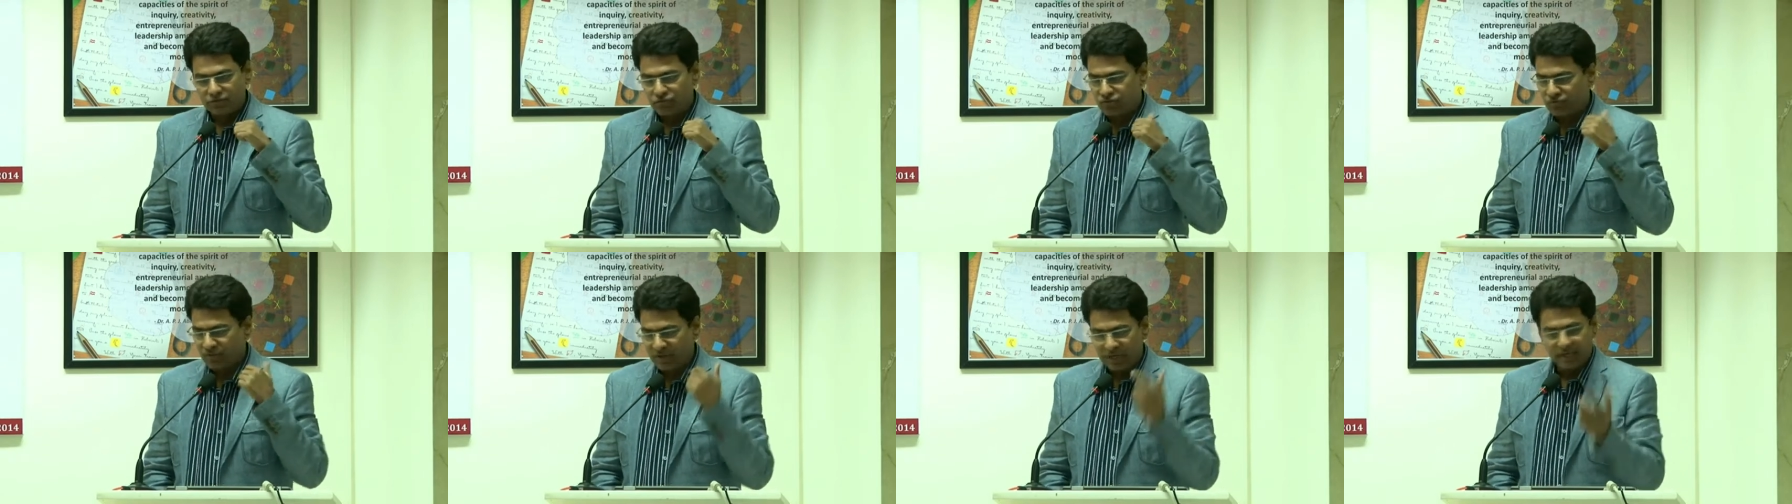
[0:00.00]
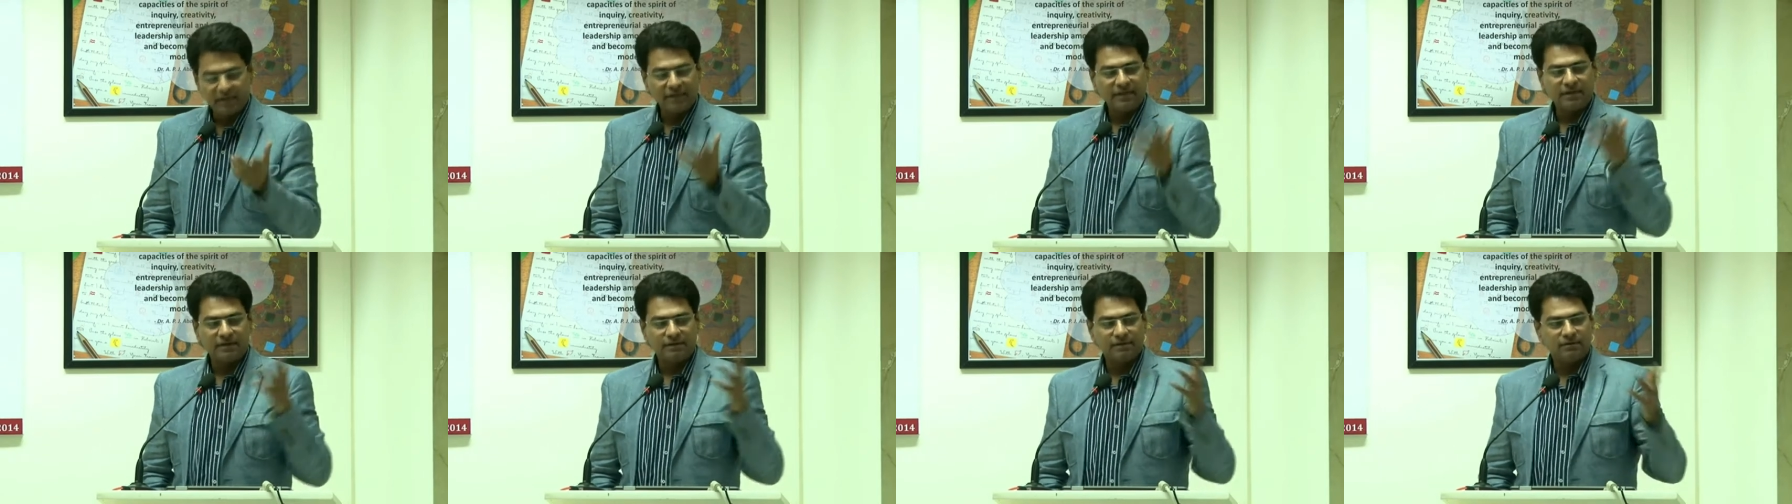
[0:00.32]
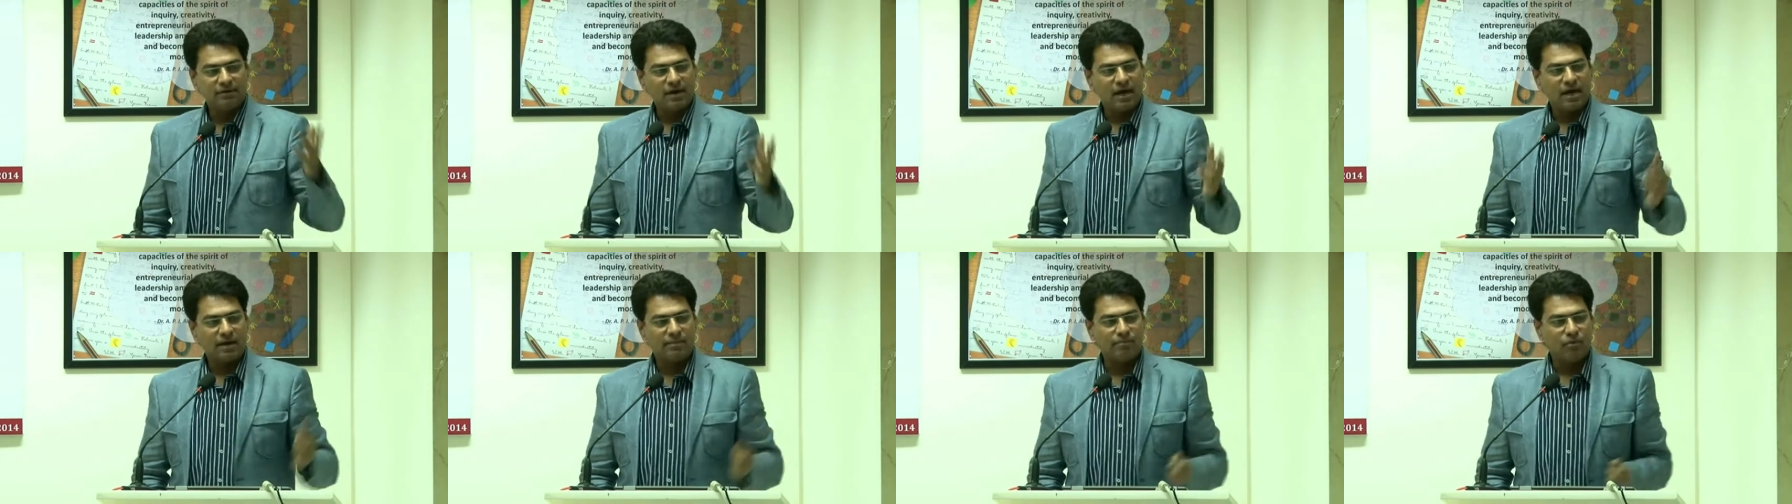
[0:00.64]

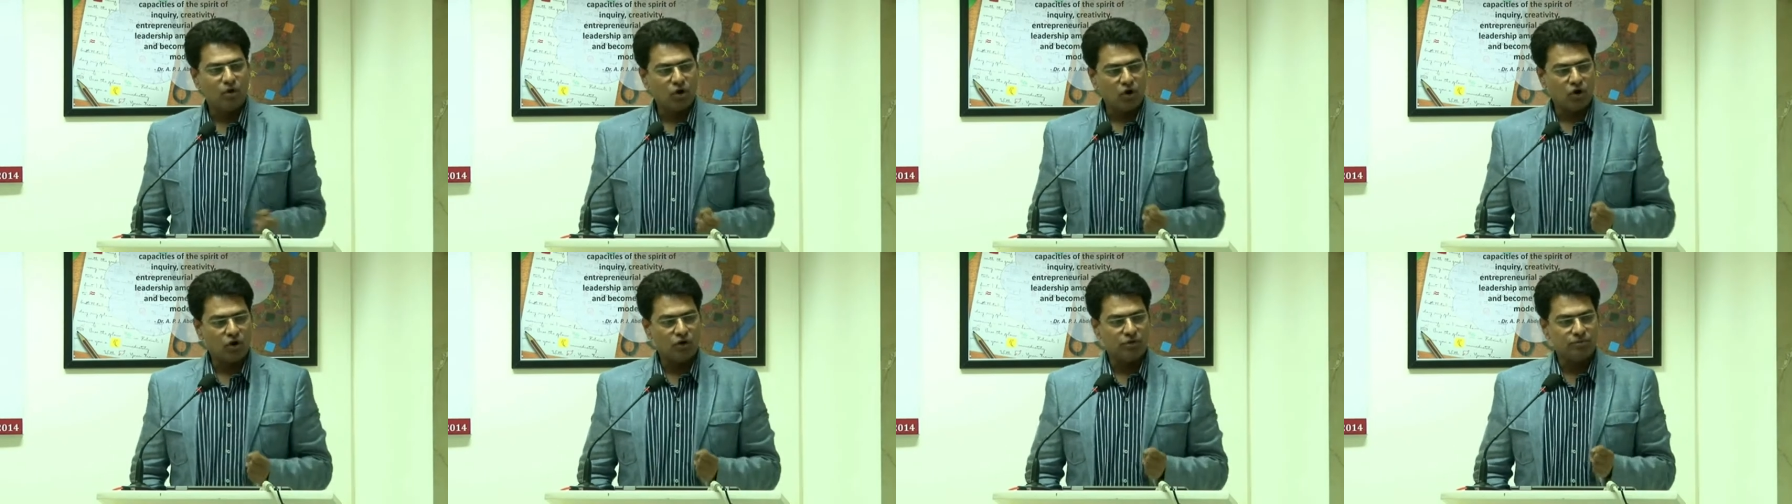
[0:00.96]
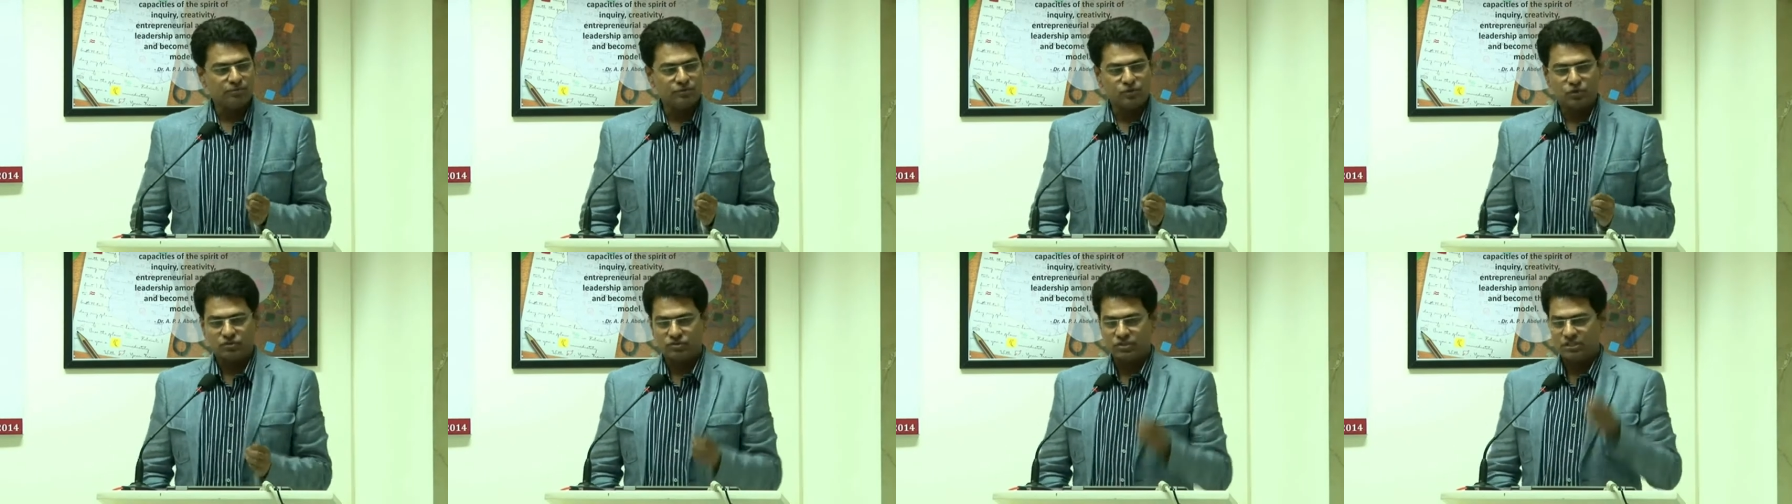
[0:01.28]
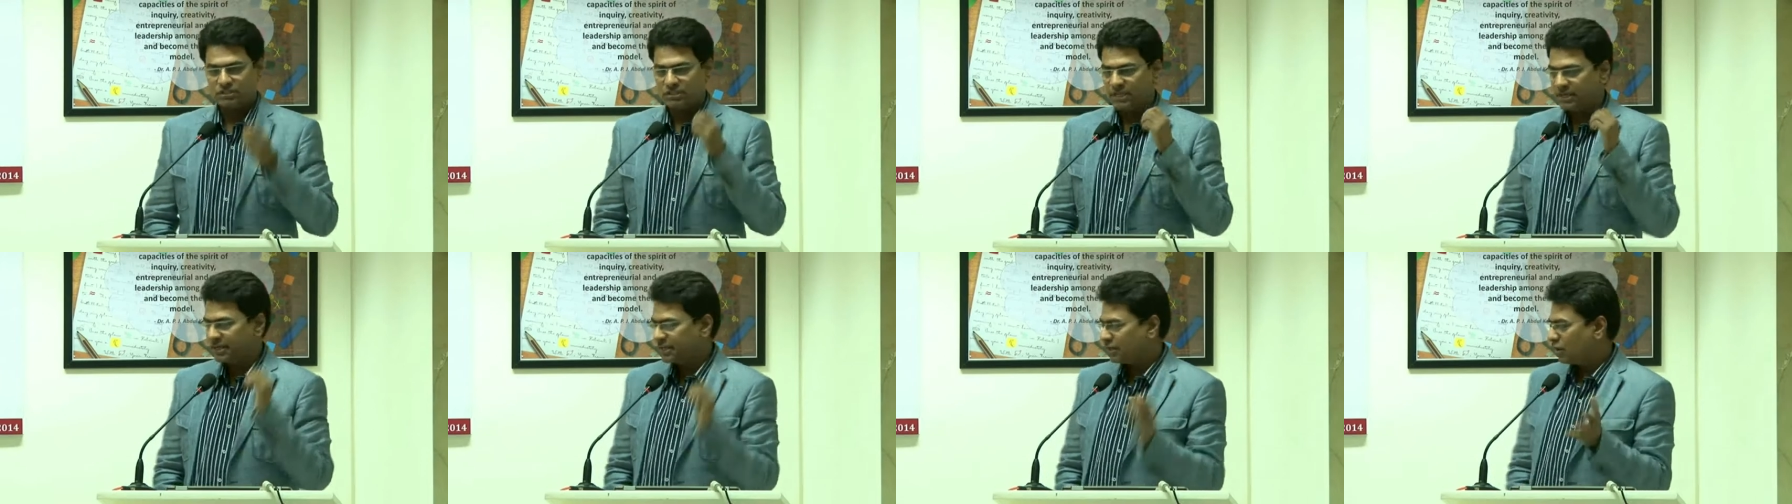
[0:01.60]
triggering car bombs or
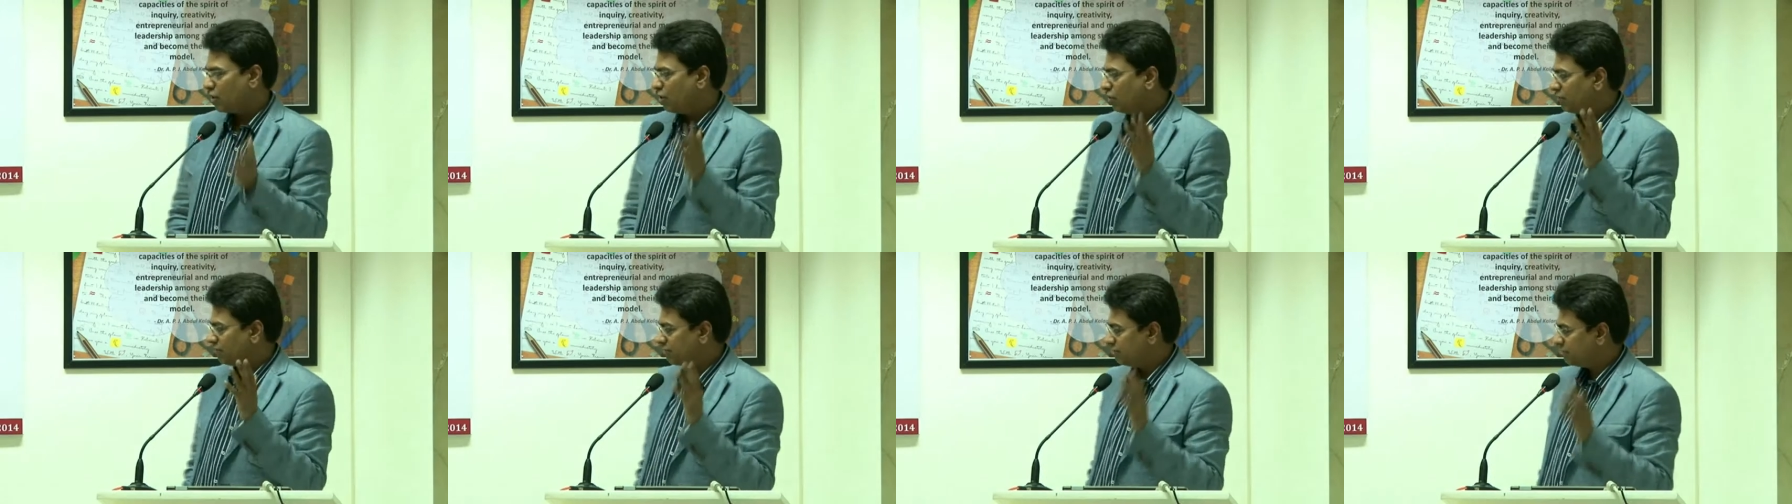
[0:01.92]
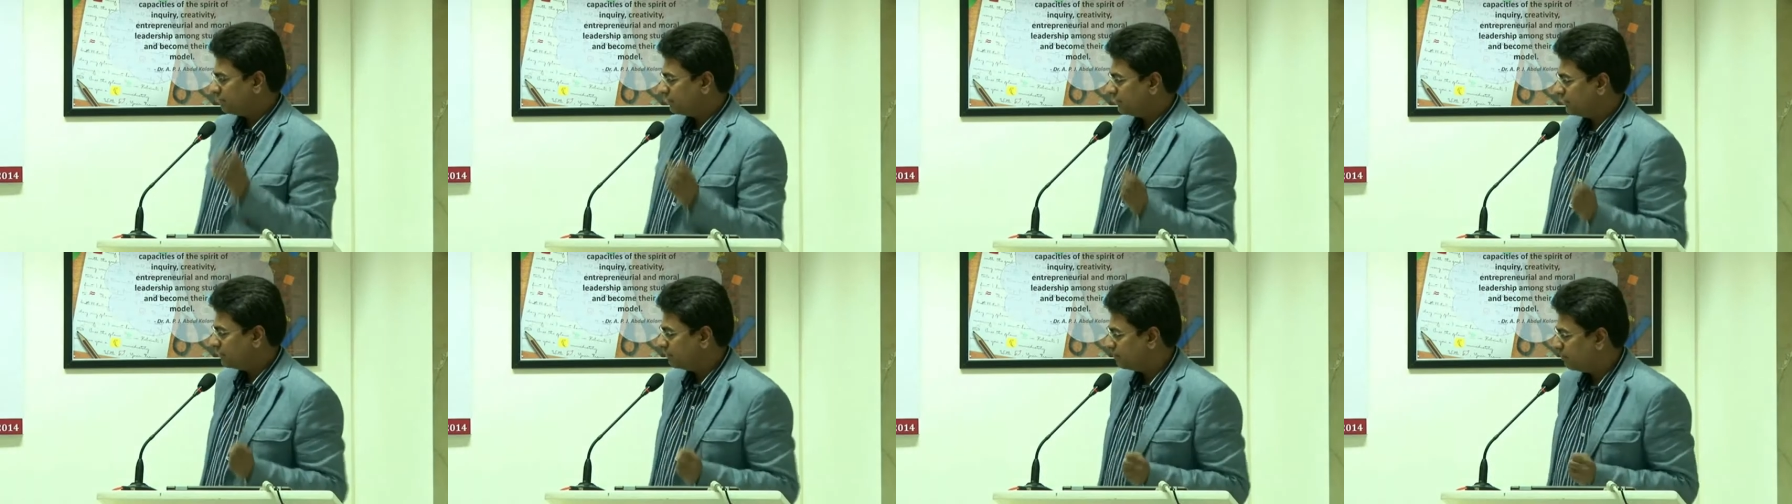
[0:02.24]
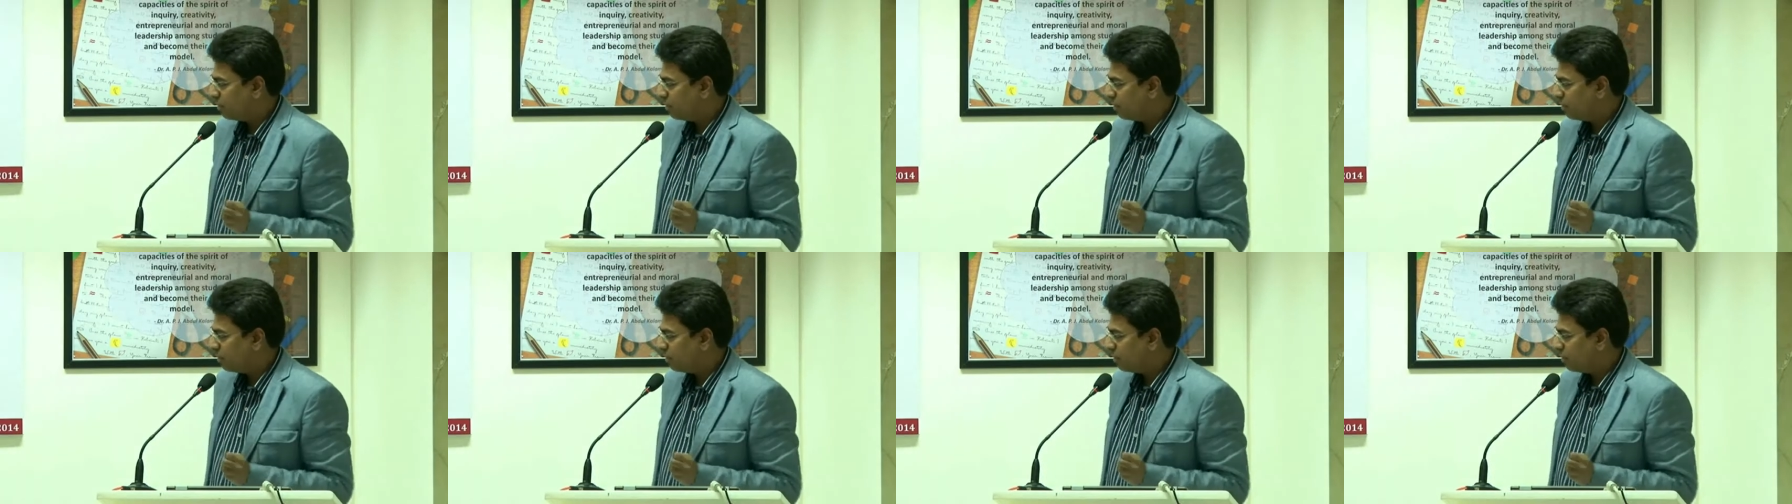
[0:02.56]
setting off uh,